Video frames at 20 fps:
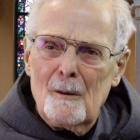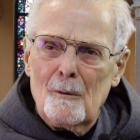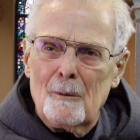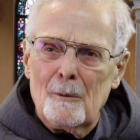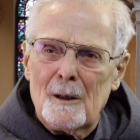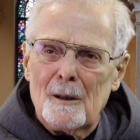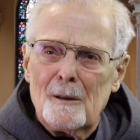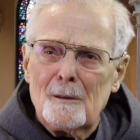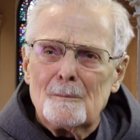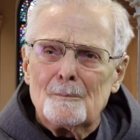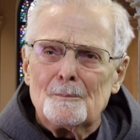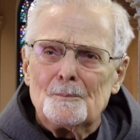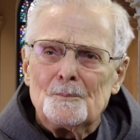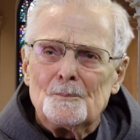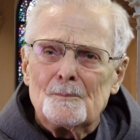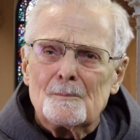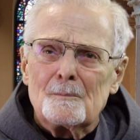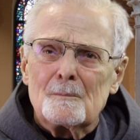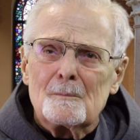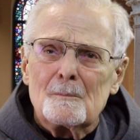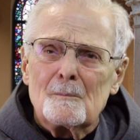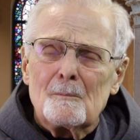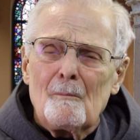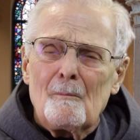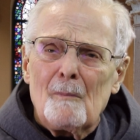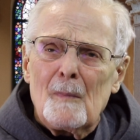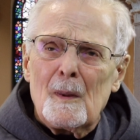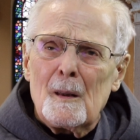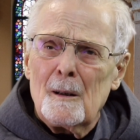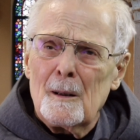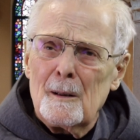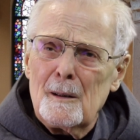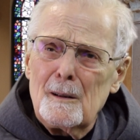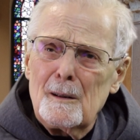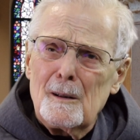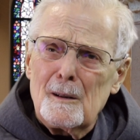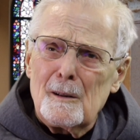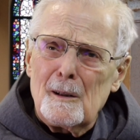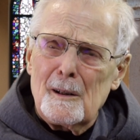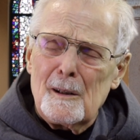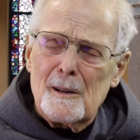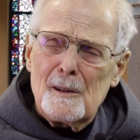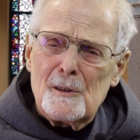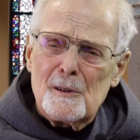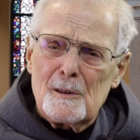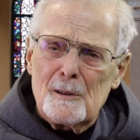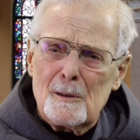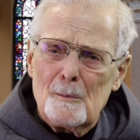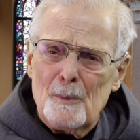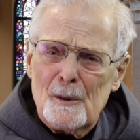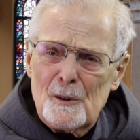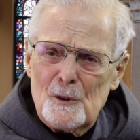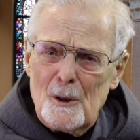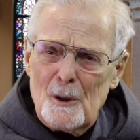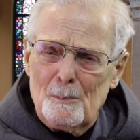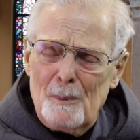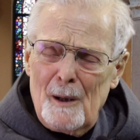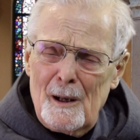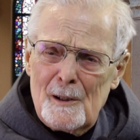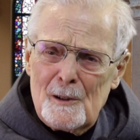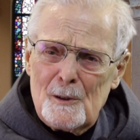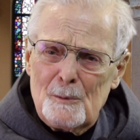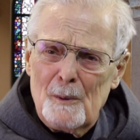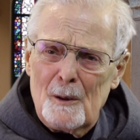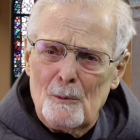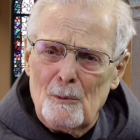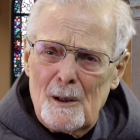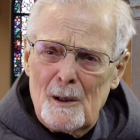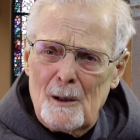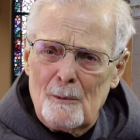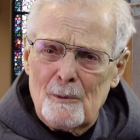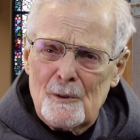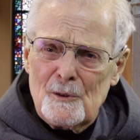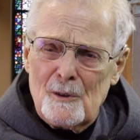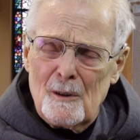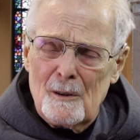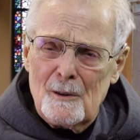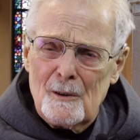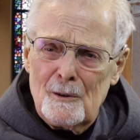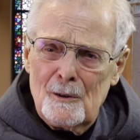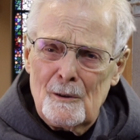Well, in any case, the bishop asked me what I was going to